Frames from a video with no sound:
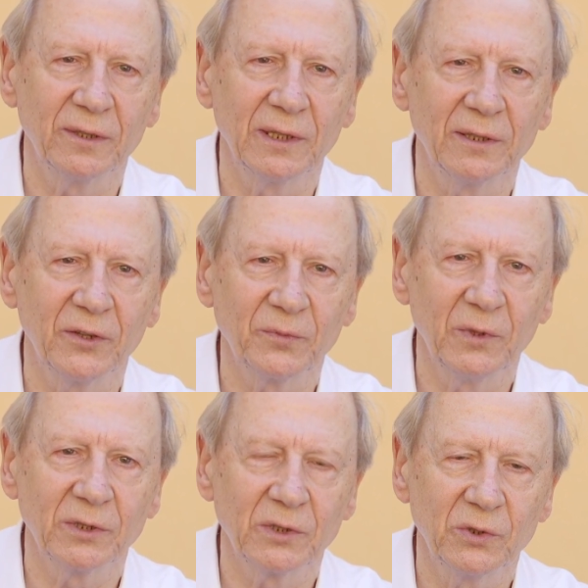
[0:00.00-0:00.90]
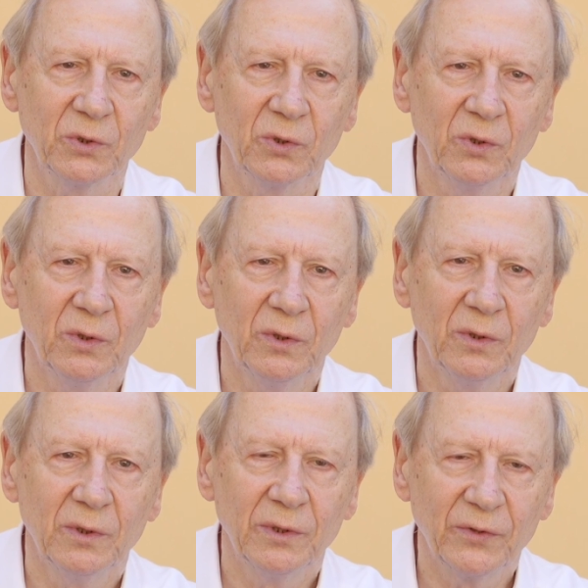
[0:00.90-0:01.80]
I think that's much too
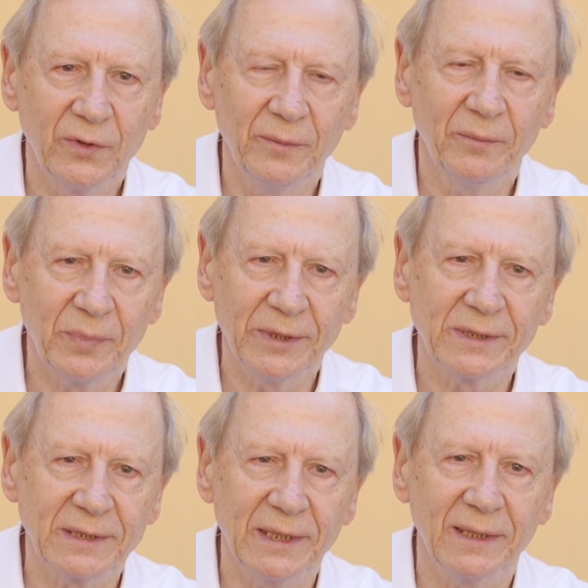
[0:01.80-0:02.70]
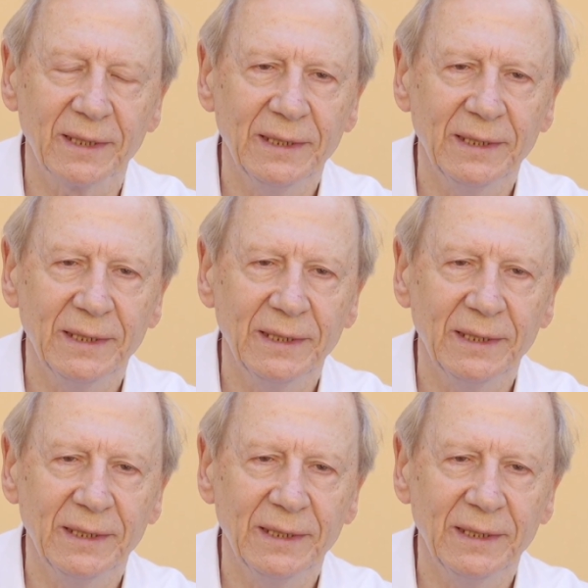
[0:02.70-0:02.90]
simplistic.